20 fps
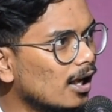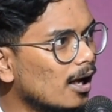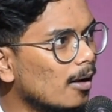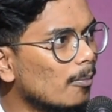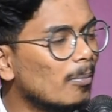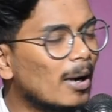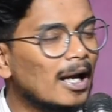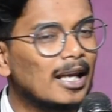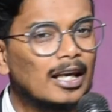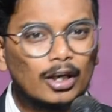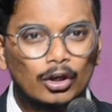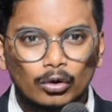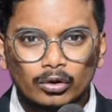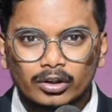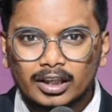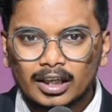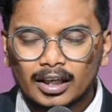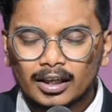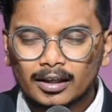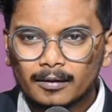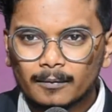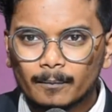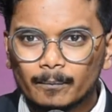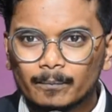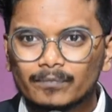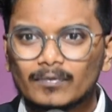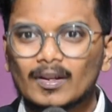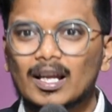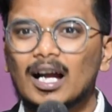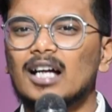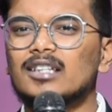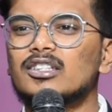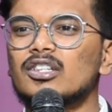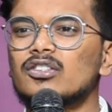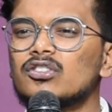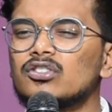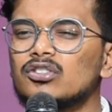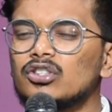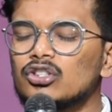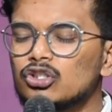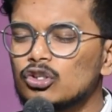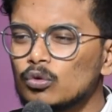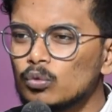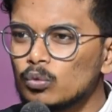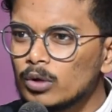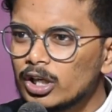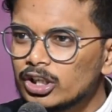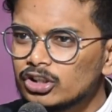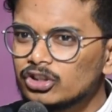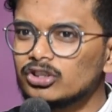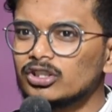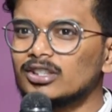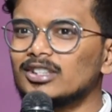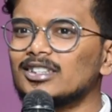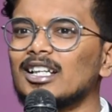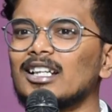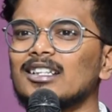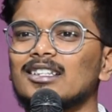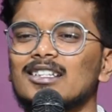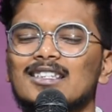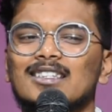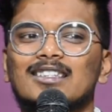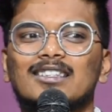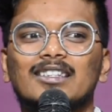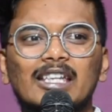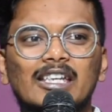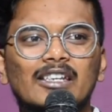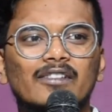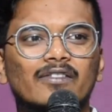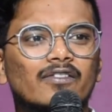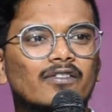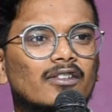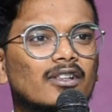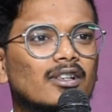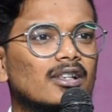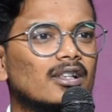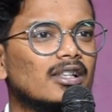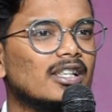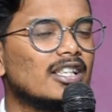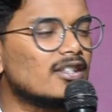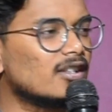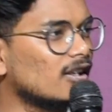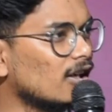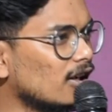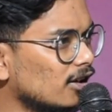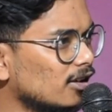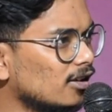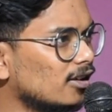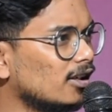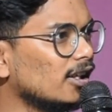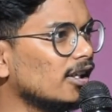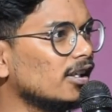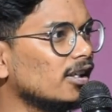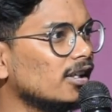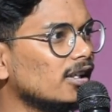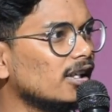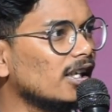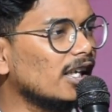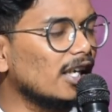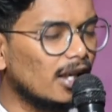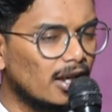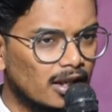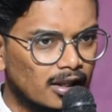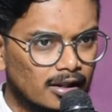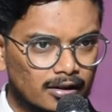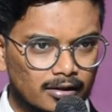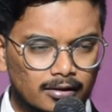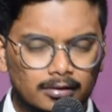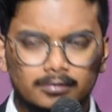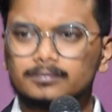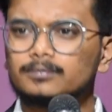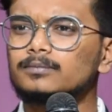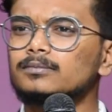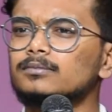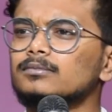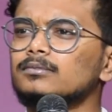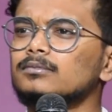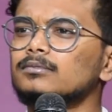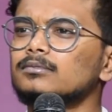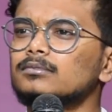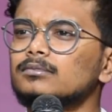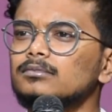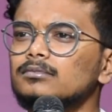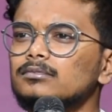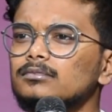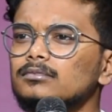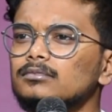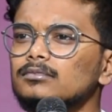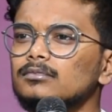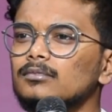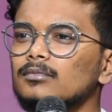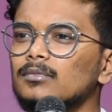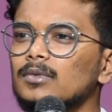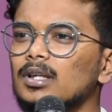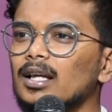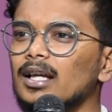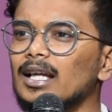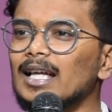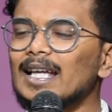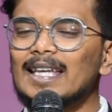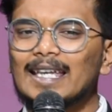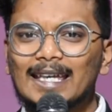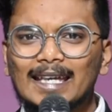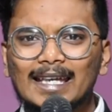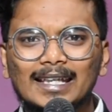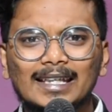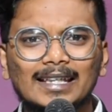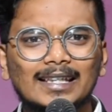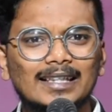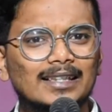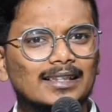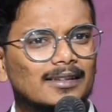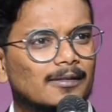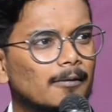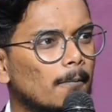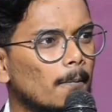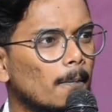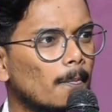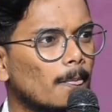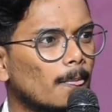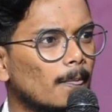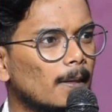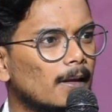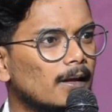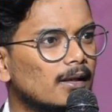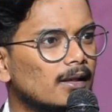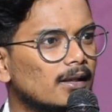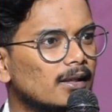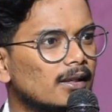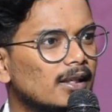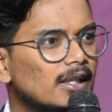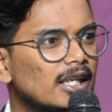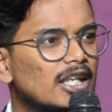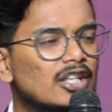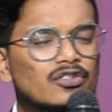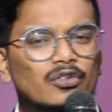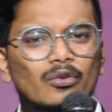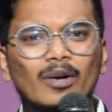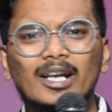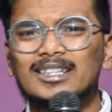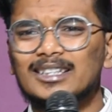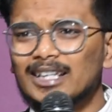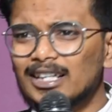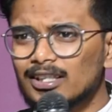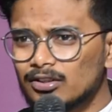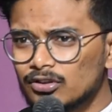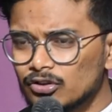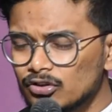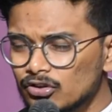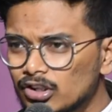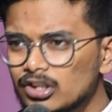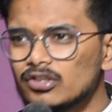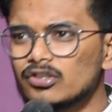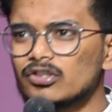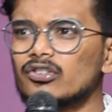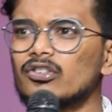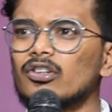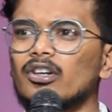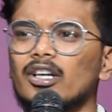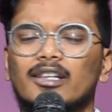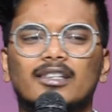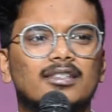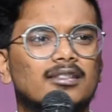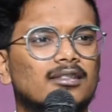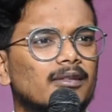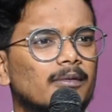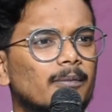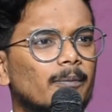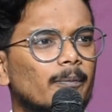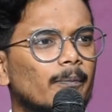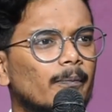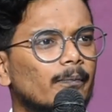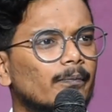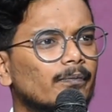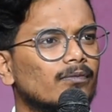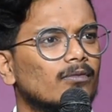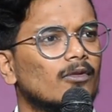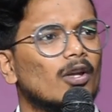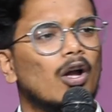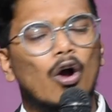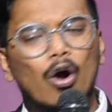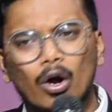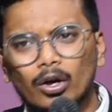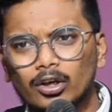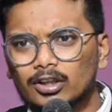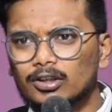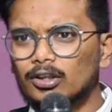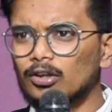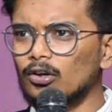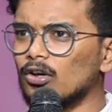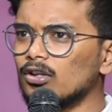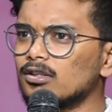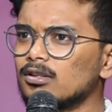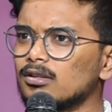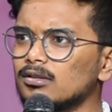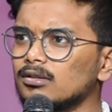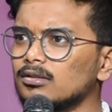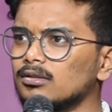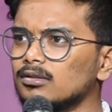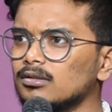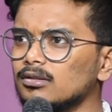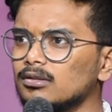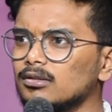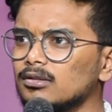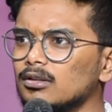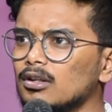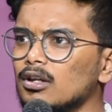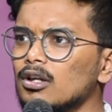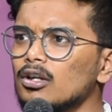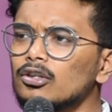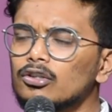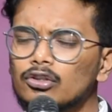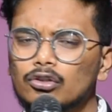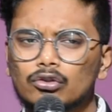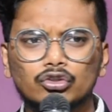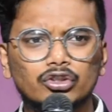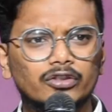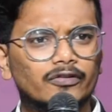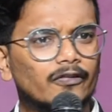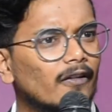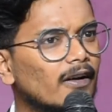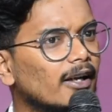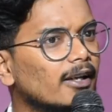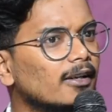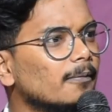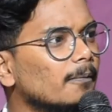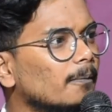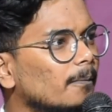by looking at the situation that this thief is currently in. He is right next to Jesus Christ on a cross, crucified.